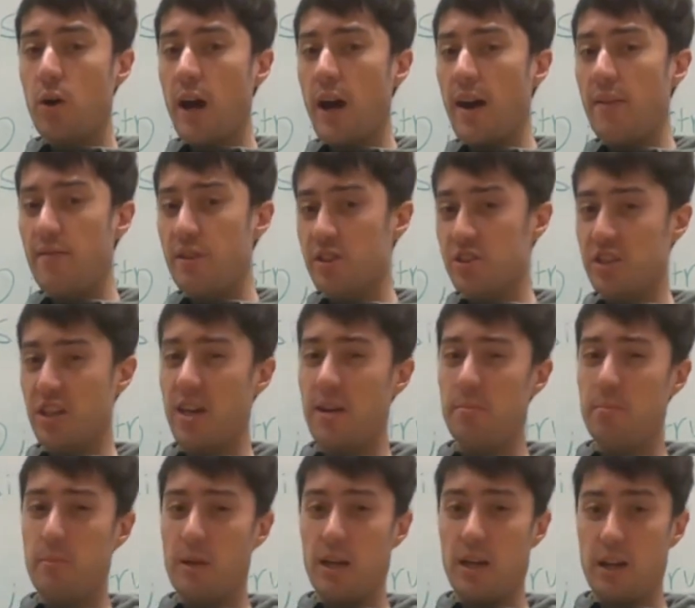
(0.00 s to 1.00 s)
have the
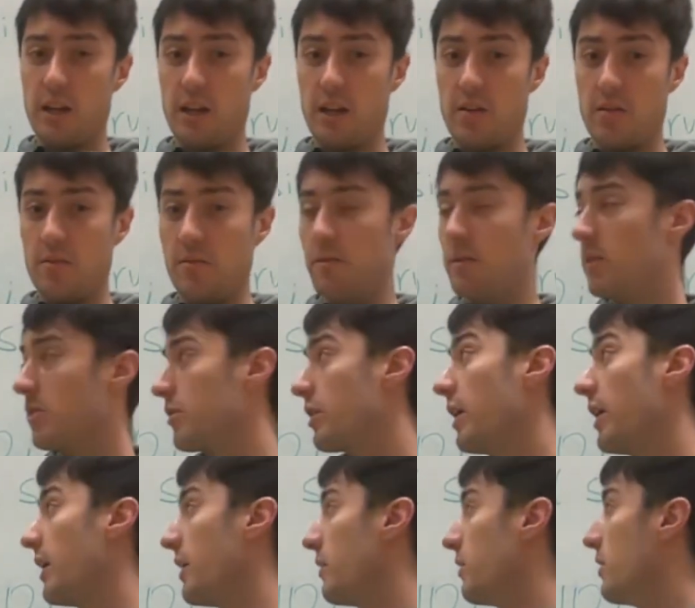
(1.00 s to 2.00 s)
same meaning,
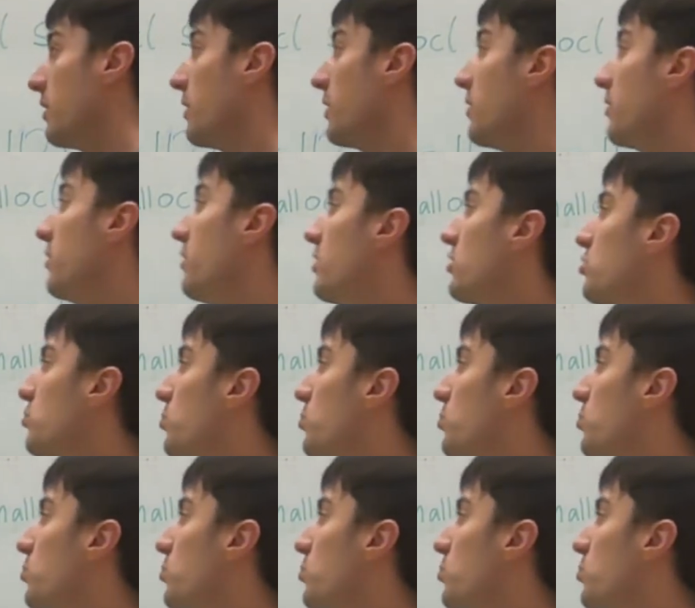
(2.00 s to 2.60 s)
okay? This